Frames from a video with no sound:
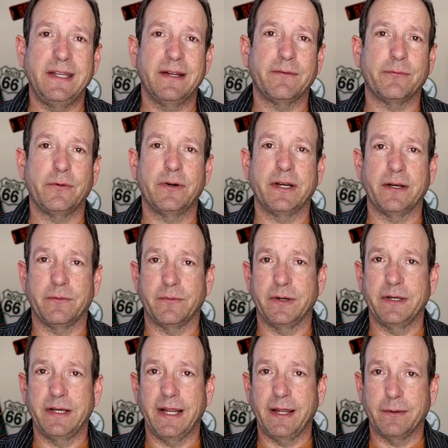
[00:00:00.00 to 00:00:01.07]
different and
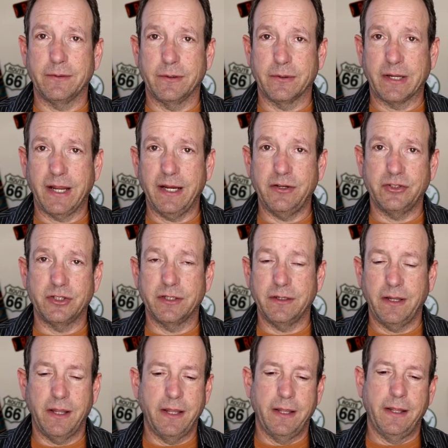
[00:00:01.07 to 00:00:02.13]
run down location.
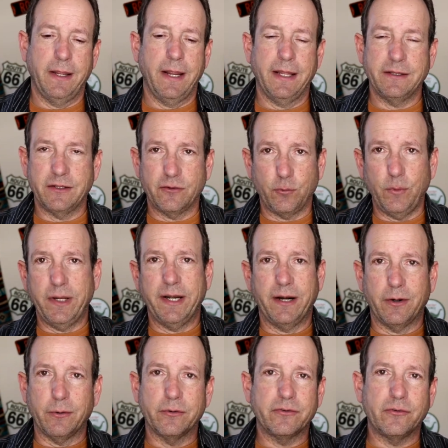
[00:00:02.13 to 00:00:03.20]
And the Twin
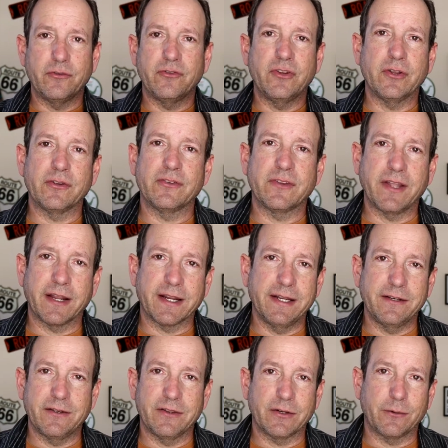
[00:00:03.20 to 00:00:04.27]
Arrows are still stuck
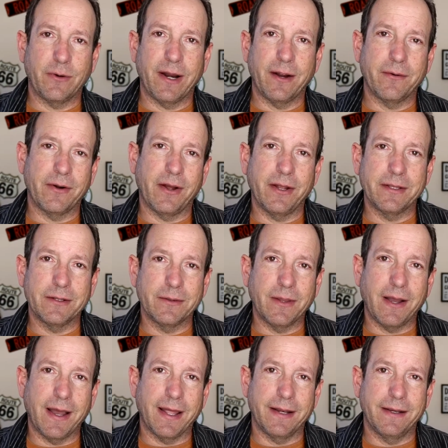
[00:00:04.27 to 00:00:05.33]
into the ground on the
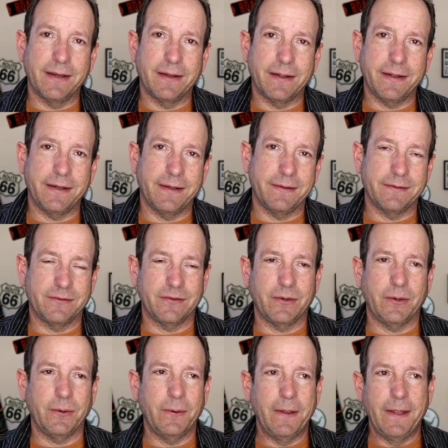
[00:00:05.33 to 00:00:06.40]
lot. And
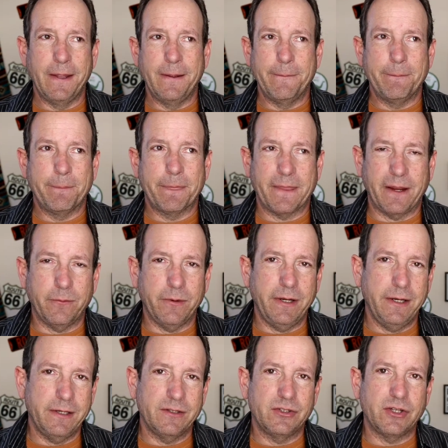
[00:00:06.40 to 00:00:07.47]
so I went
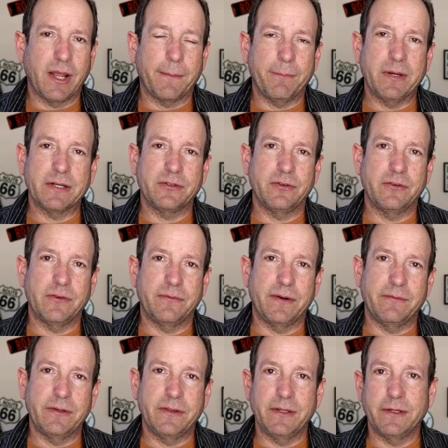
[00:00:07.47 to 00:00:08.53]
ahead and shot pictures of
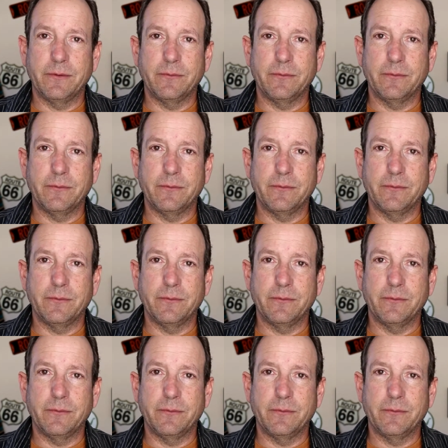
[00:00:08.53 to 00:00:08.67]
everything